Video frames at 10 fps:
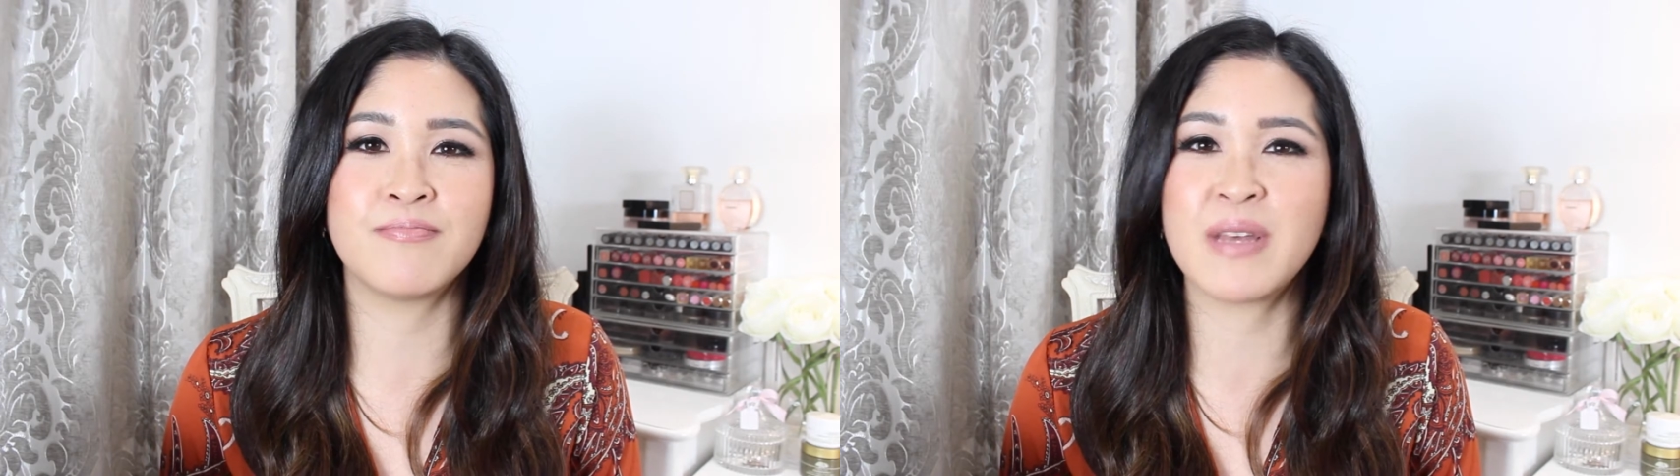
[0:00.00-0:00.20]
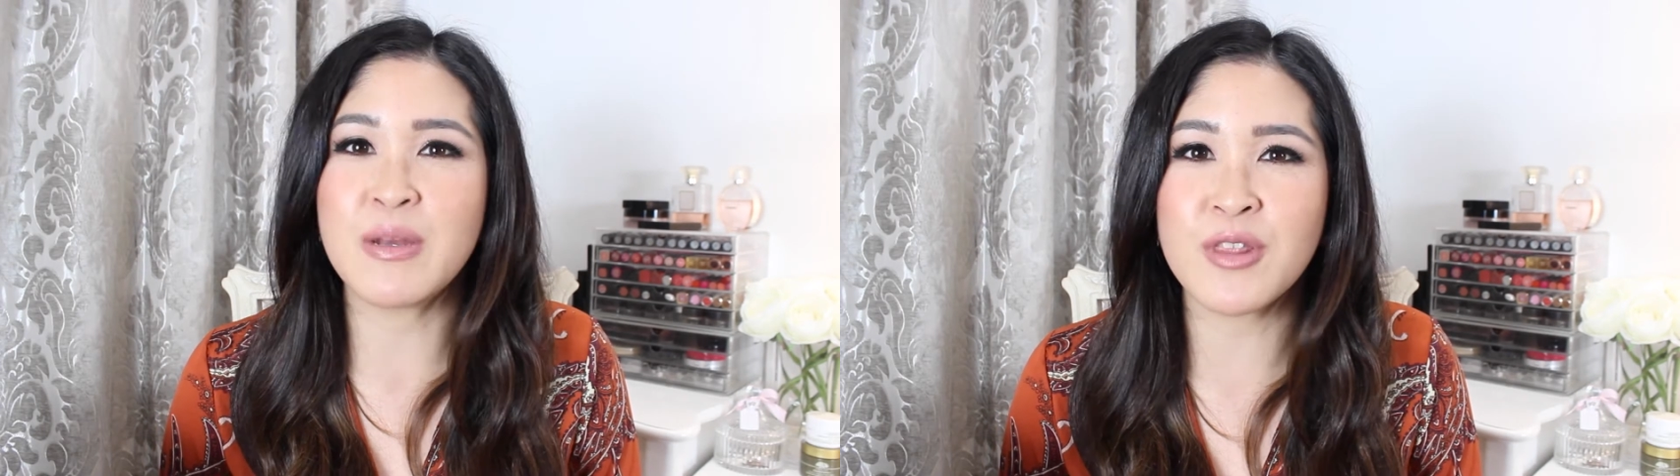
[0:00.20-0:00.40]

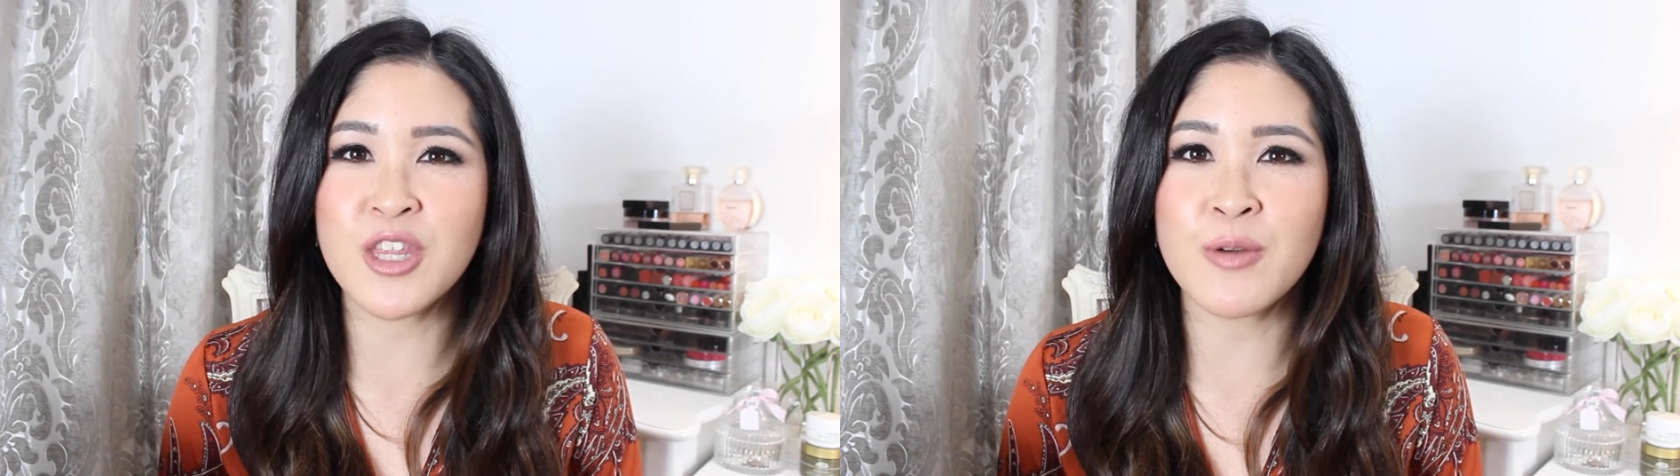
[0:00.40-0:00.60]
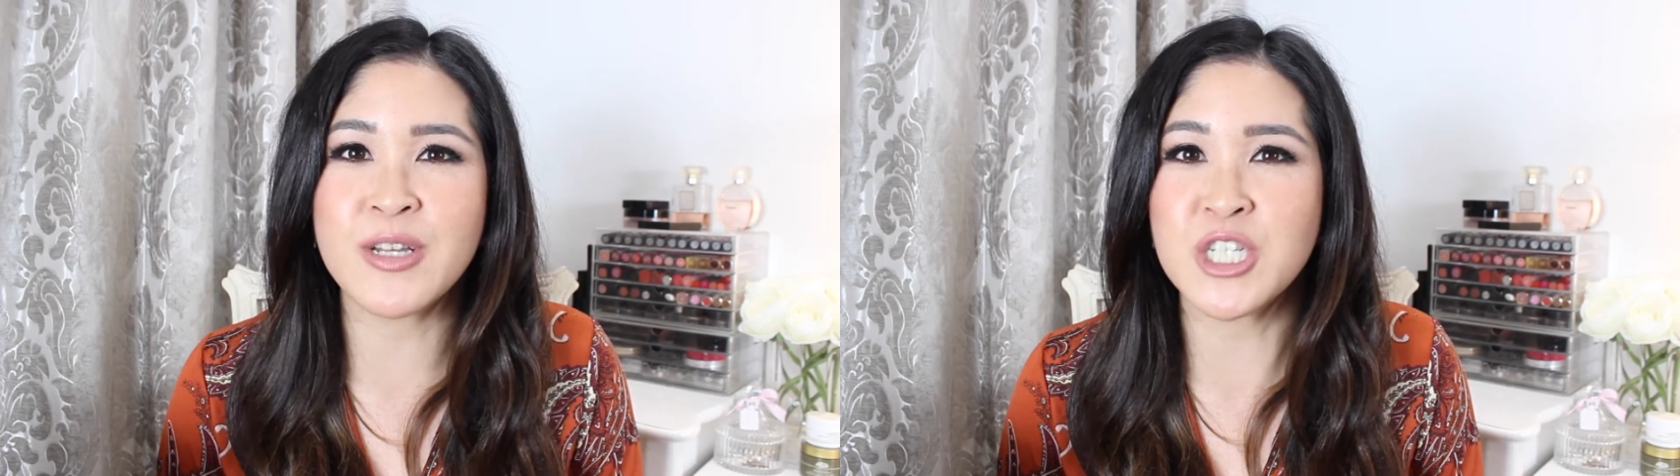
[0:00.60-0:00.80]
be with
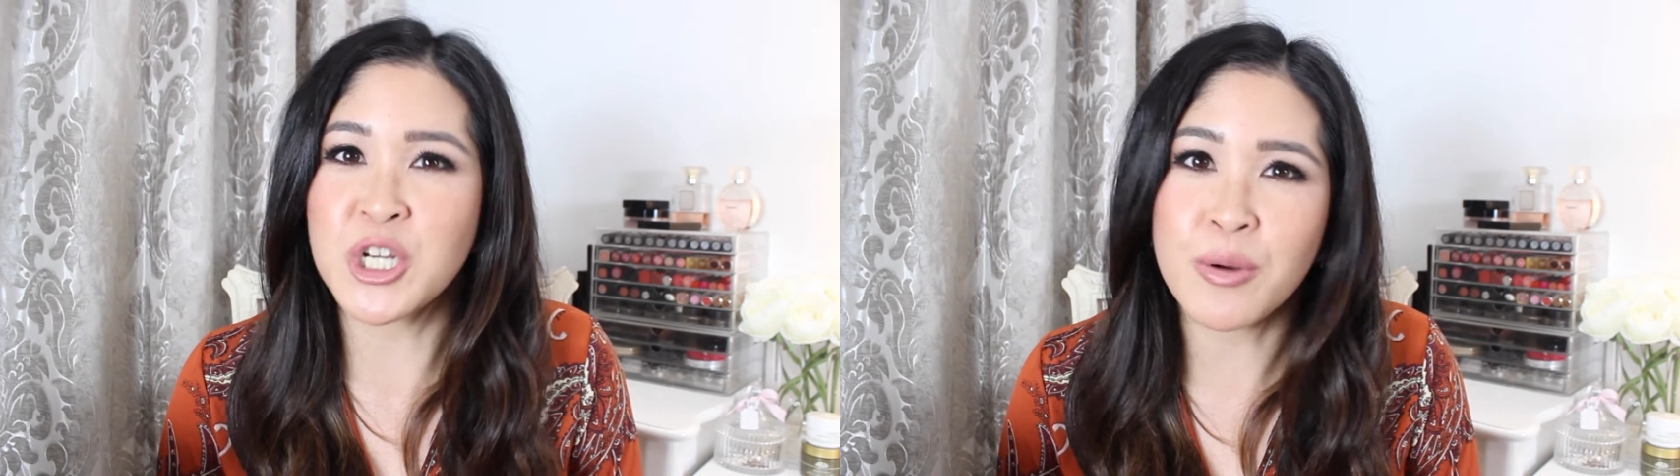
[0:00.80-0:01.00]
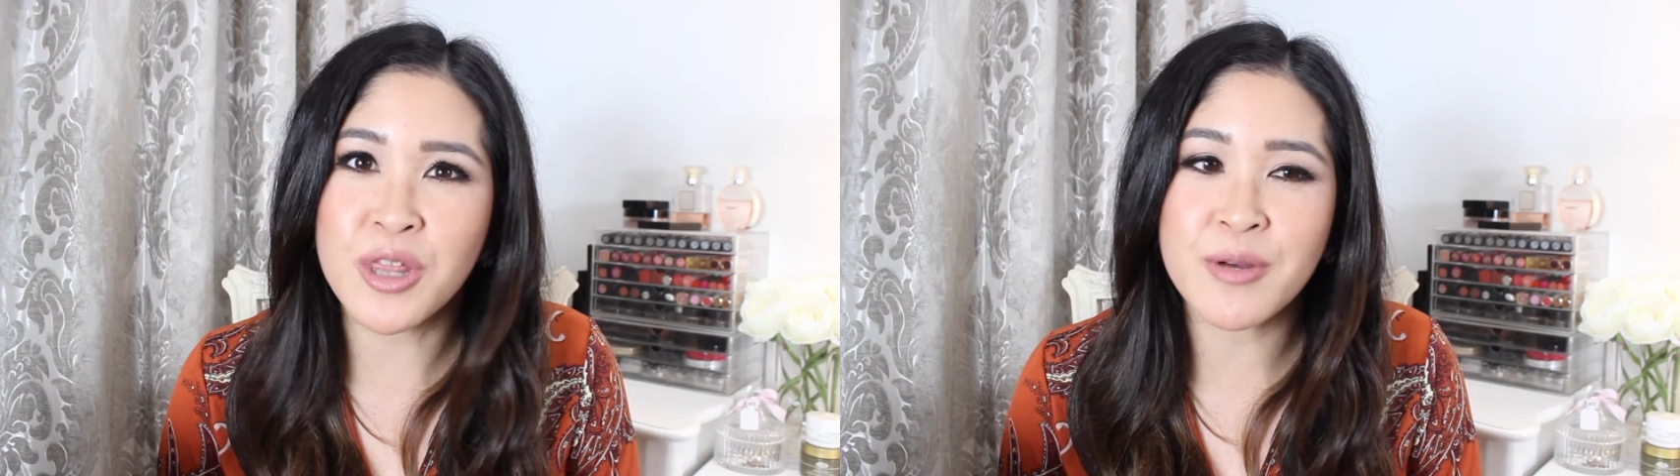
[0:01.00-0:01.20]
you and
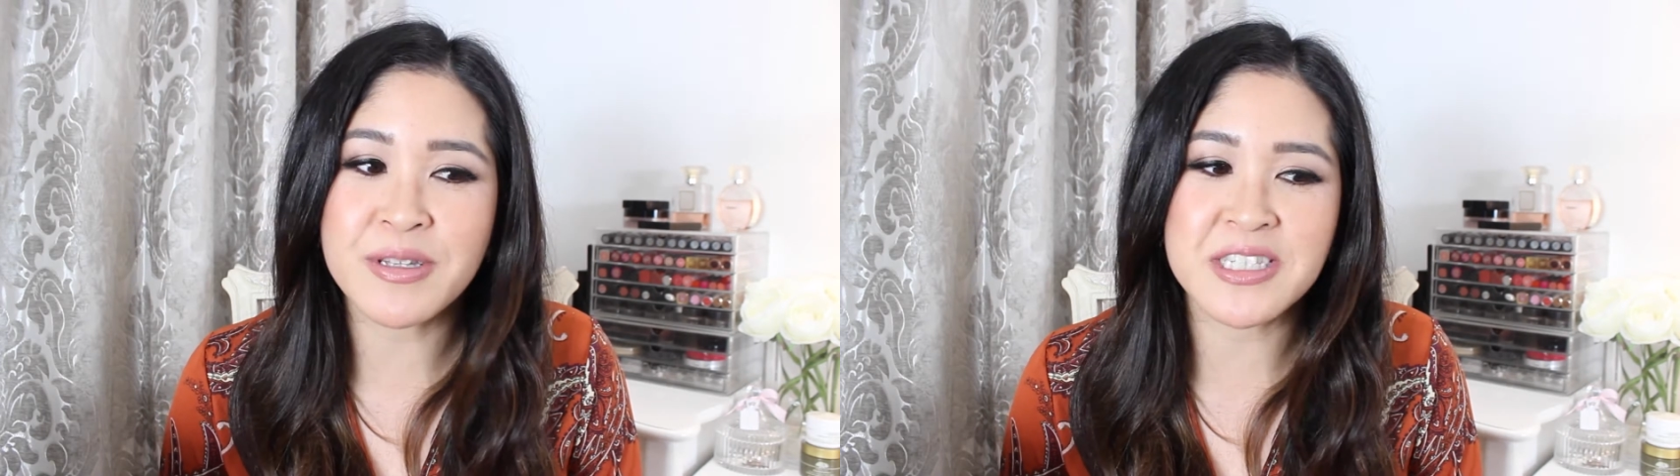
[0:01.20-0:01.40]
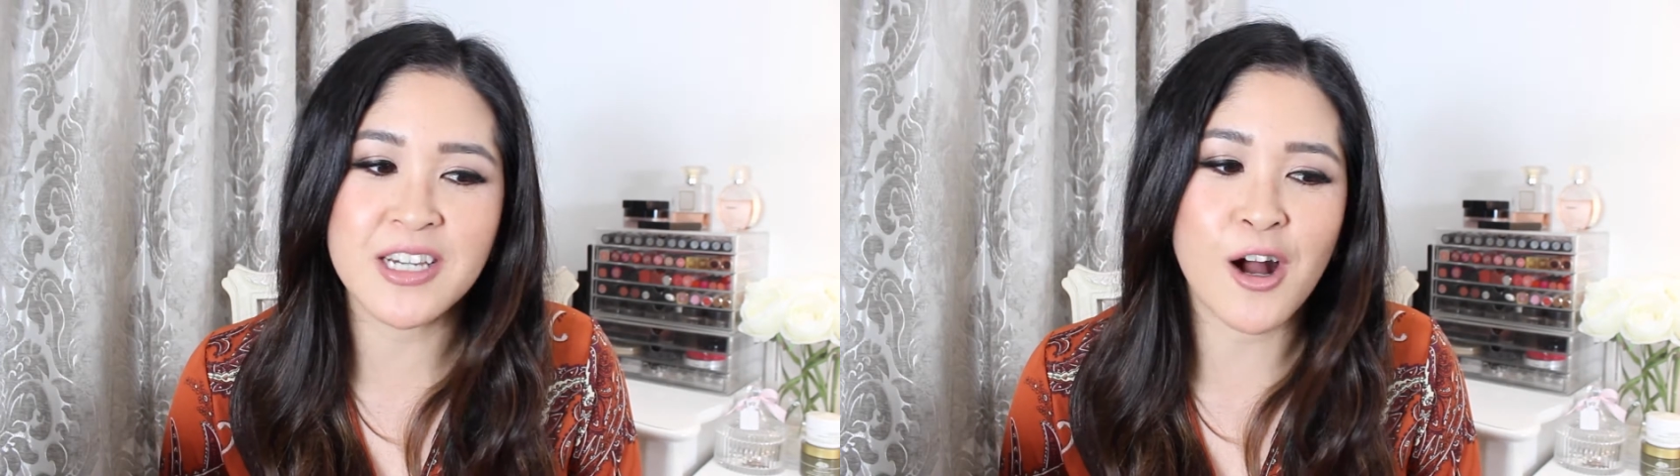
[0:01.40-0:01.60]
chill with you
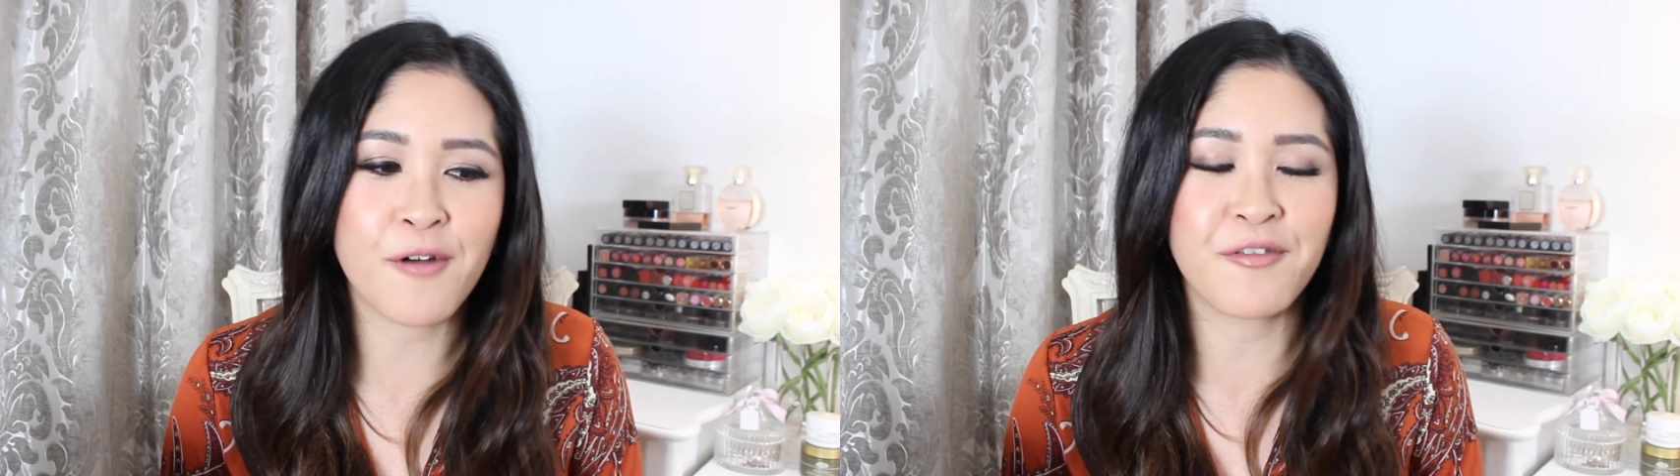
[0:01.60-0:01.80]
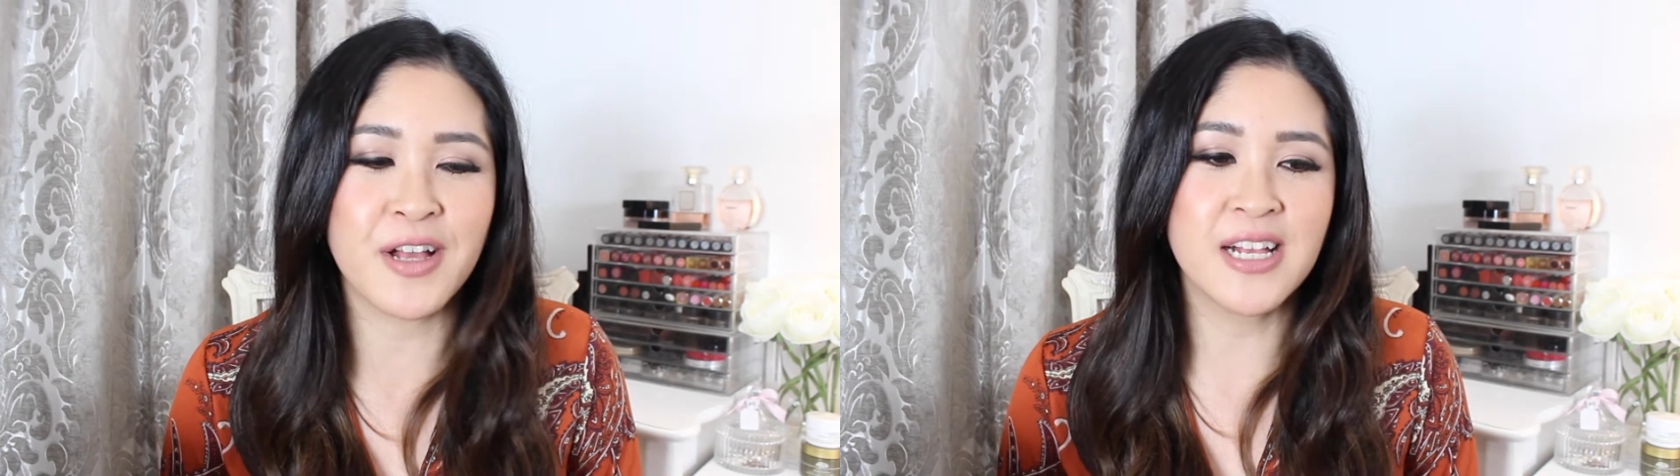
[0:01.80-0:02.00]
and
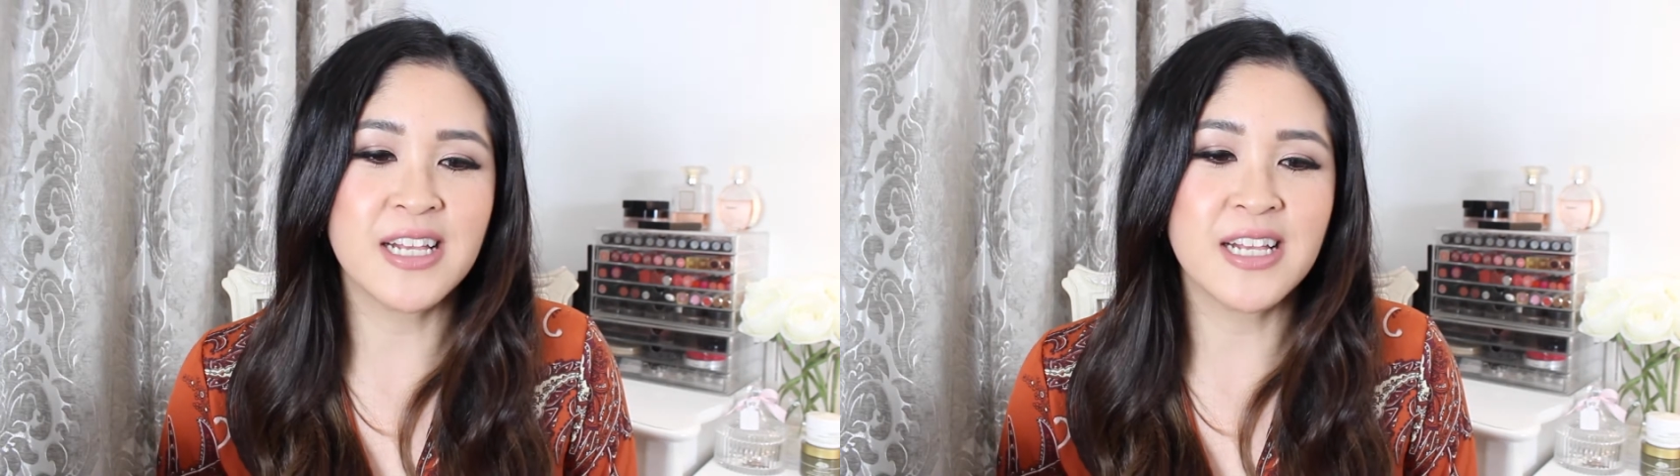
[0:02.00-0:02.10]
stuff